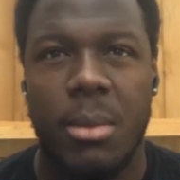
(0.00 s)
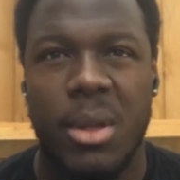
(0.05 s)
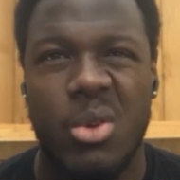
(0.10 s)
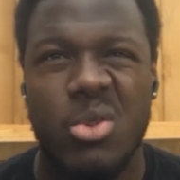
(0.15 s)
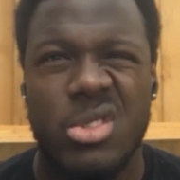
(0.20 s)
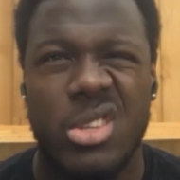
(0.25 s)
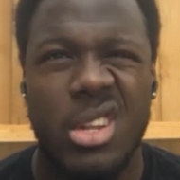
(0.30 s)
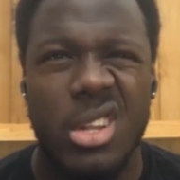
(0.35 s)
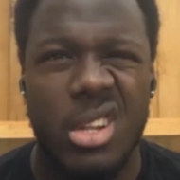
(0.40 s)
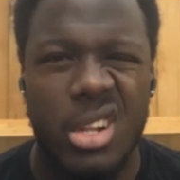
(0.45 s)
He
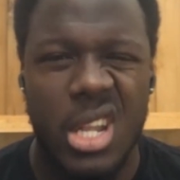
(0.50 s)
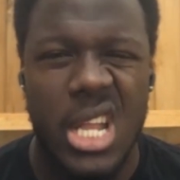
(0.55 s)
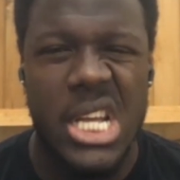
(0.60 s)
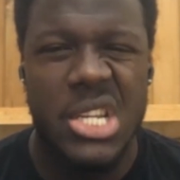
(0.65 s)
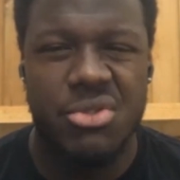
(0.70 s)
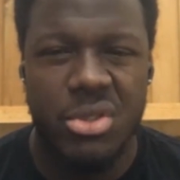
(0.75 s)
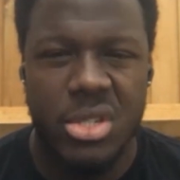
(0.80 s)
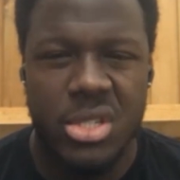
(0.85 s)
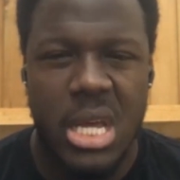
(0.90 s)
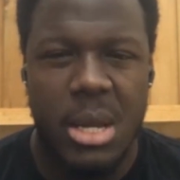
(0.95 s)
was a little
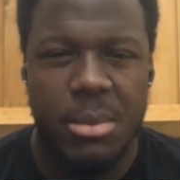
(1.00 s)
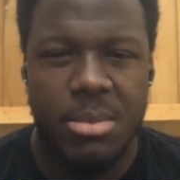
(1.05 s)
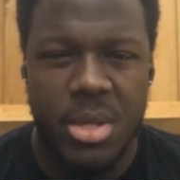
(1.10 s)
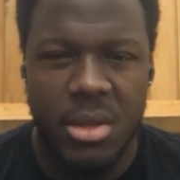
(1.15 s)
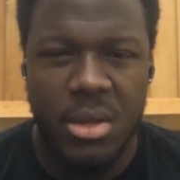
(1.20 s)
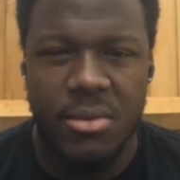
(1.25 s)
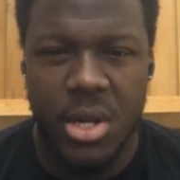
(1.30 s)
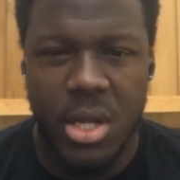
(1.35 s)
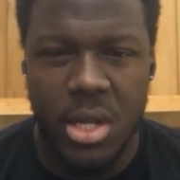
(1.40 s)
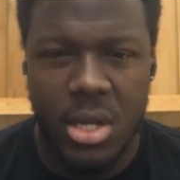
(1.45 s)
less
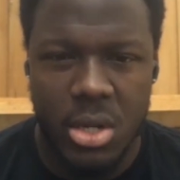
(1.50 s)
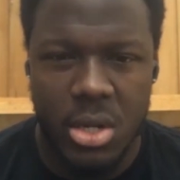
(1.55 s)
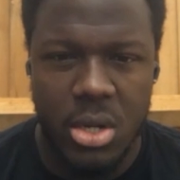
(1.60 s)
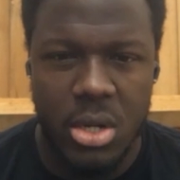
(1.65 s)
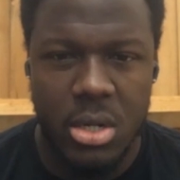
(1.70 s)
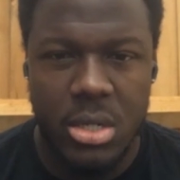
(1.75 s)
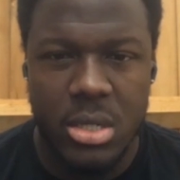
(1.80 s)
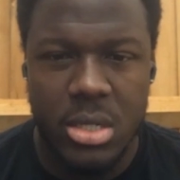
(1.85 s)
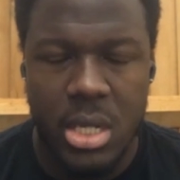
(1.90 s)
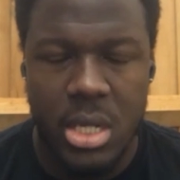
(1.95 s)
receptive, and I could
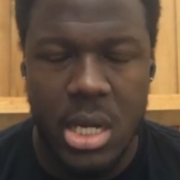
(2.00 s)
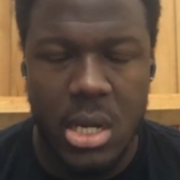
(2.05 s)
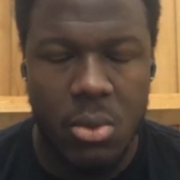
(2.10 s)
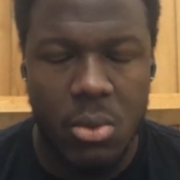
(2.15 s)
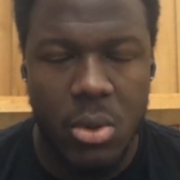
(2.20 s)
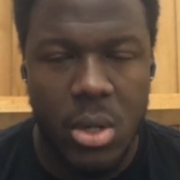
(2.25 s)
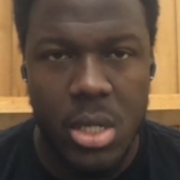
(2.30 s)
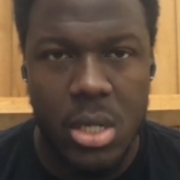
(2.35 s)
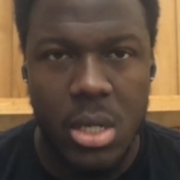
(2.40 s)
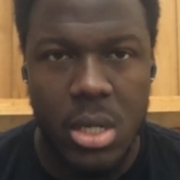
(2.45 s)
understand
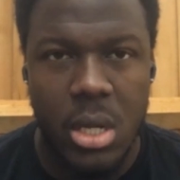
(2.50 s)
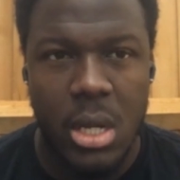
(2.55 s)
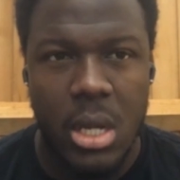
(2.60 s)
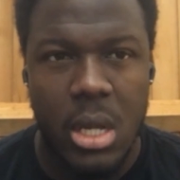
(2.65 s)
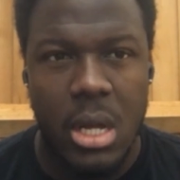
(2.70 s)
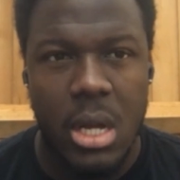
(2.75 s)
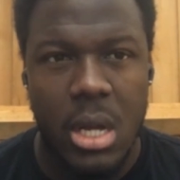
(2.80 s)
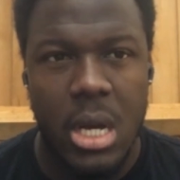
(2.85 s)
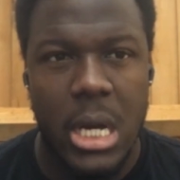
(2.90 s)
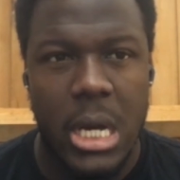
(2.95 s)
why.
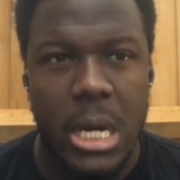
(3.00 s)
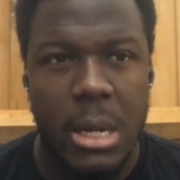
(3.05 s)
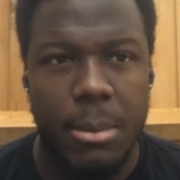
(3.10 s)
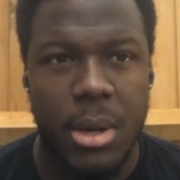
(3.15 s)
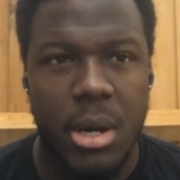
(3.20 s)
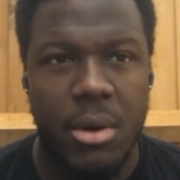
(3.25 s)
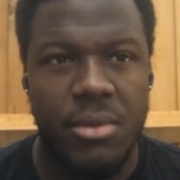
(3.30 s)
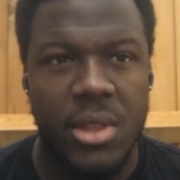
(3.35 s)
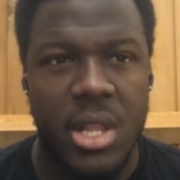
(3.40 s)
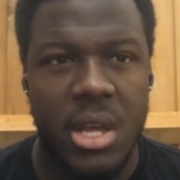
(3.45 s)

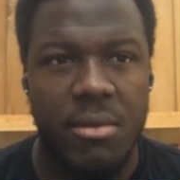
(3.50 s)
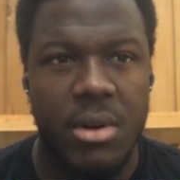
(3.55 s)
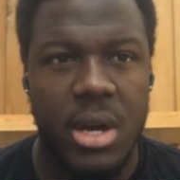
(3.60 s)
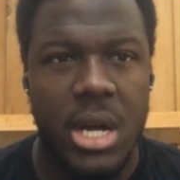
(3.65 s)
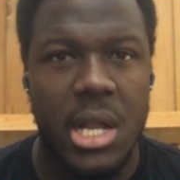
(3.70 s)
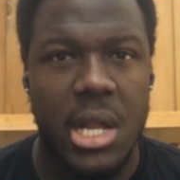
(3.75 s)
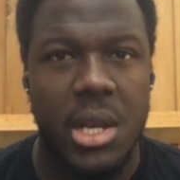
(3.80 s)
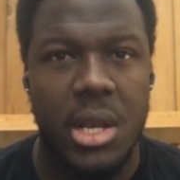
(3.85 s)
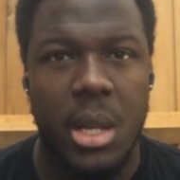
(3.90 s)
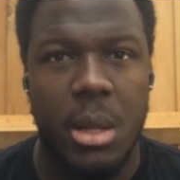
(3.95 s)
But I've never
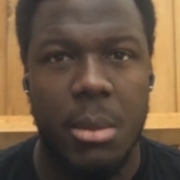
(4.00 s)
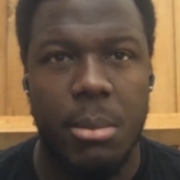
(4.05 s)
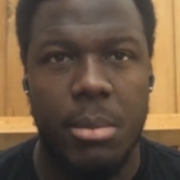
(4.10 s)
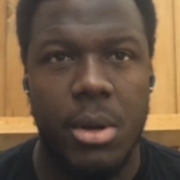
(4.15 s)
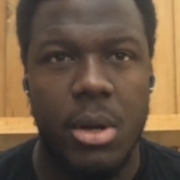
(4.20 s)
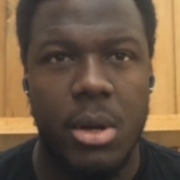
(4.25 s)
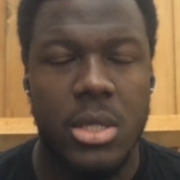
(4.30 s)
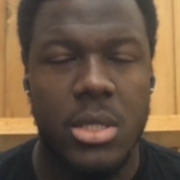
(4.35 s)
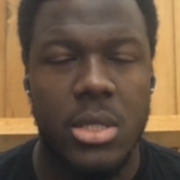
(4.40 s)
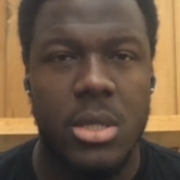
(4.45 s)
had the
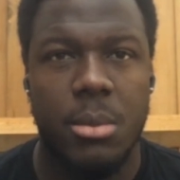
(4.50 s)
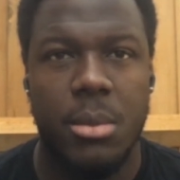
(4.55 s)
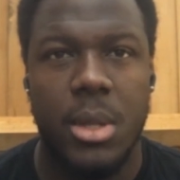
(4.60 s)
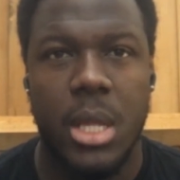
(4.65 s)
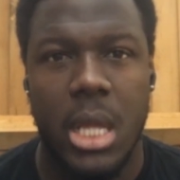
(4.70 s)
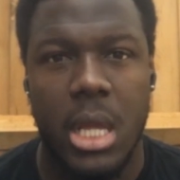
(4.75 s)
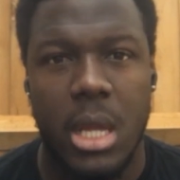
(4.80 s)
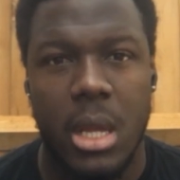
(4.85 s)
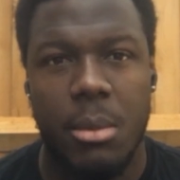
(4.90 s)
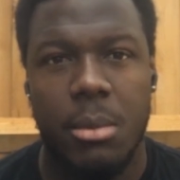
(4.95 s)
ability to
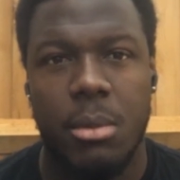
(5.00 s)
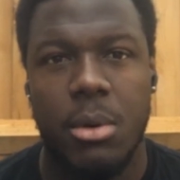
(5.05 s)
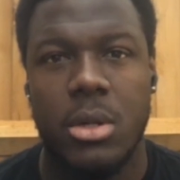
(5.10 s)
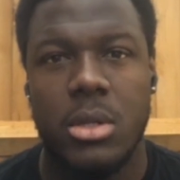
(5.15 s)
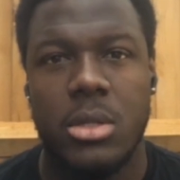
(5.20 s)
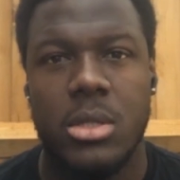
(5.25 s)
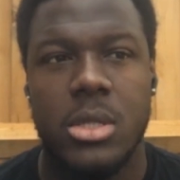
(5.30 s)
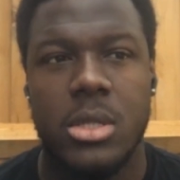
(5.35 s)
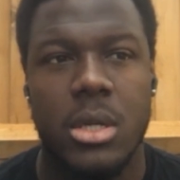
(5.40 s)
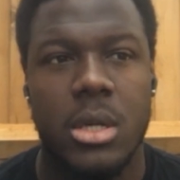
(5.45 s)
be
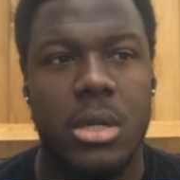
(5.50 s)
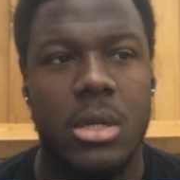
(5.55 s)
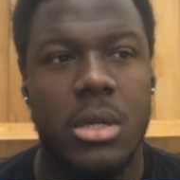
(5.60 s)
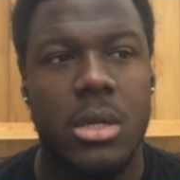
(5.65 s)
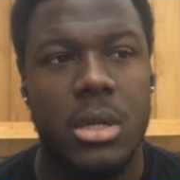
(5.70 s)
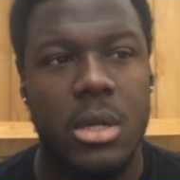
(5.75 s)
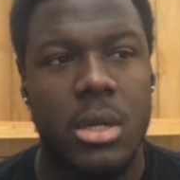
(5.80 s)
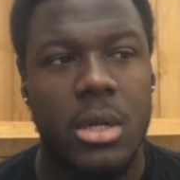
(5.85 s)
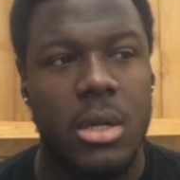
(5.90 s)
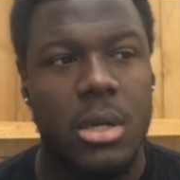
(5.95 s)
able to
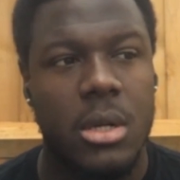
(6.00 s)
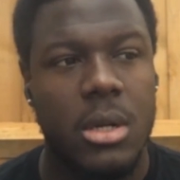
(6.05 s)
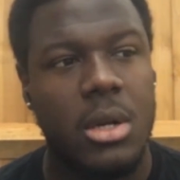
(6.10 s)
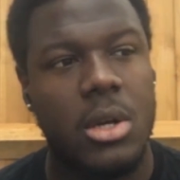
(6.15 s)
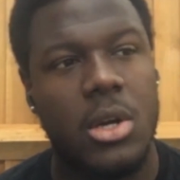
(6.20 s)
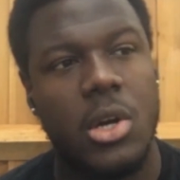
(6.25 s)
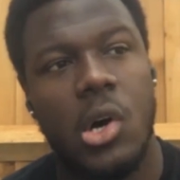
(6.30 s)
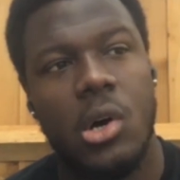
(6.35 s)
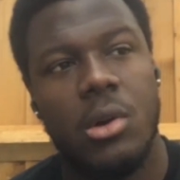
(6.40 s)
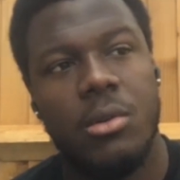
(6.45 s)

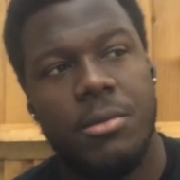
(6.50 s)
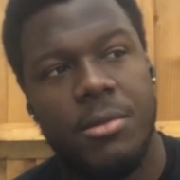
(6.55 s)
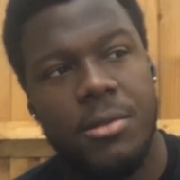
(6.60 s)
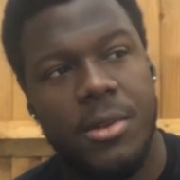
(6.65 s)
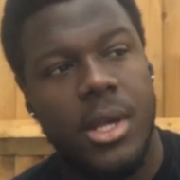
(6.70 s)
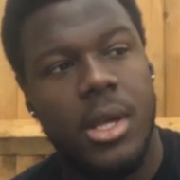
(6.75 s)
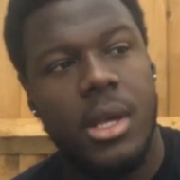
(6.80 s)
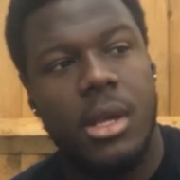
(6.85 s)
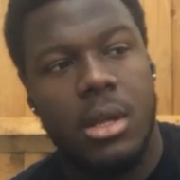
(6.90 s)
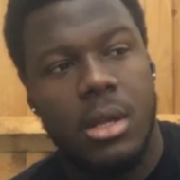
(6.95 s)

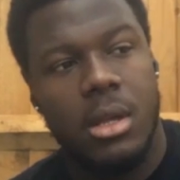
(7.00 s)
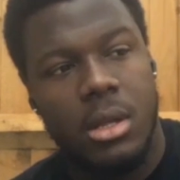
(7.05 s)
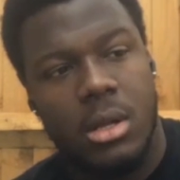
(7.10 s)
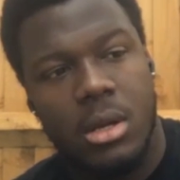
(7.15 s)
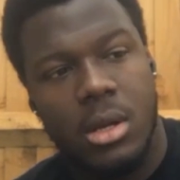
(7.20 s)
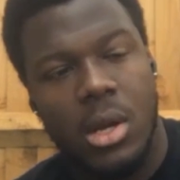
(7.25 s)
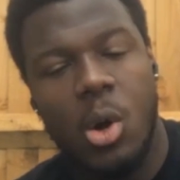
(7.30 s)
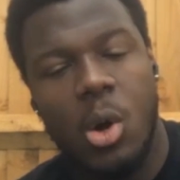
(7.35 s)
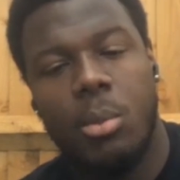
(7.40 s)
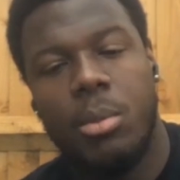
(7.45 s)
convey
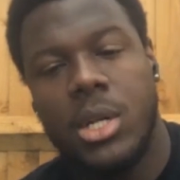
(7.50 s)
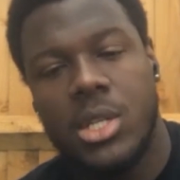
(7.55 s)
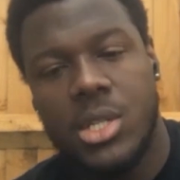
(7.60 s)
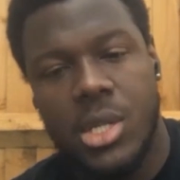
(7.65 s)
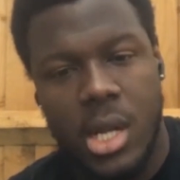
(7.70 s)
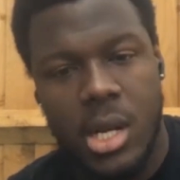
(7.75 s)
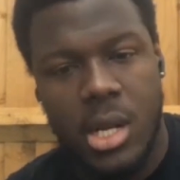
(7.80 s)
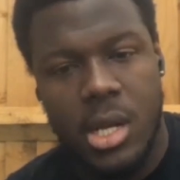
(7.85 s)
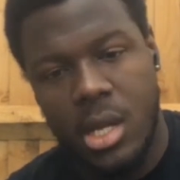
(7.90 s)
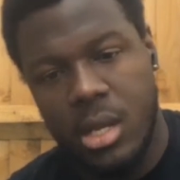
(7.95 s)
how
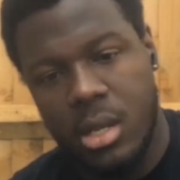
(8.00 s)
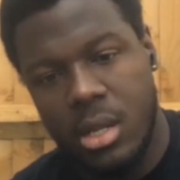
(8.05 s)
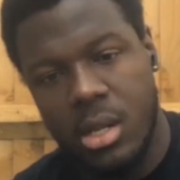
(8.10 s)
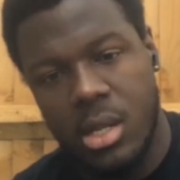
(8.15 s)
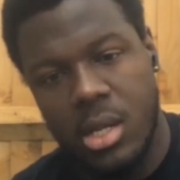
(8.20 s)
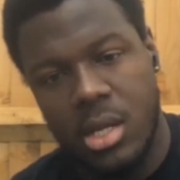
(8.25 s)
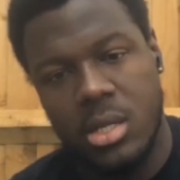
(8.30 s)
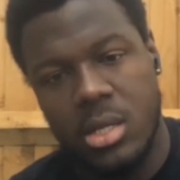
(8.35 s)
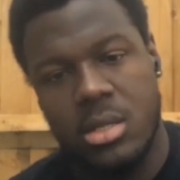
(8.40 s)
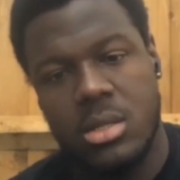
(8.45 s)
much I had
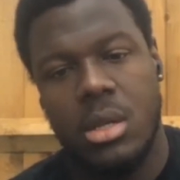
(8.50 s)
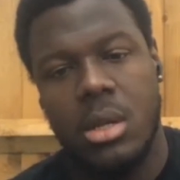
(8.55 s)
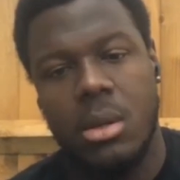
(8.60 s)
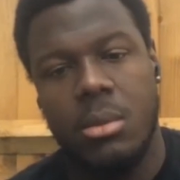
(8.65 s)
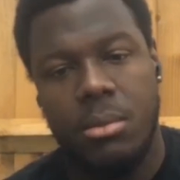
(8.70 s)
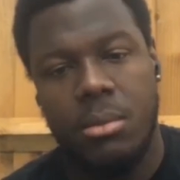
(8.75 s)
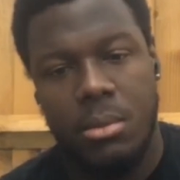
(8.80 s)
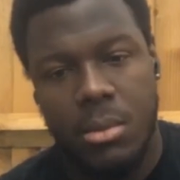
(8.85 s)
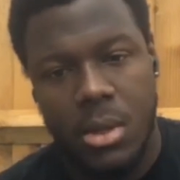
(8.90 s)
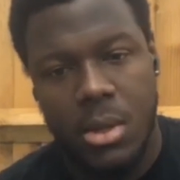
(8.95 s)
idolized
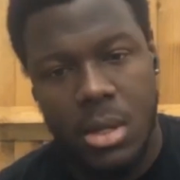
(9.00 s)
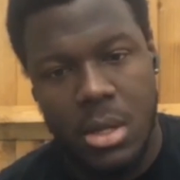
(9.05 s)
him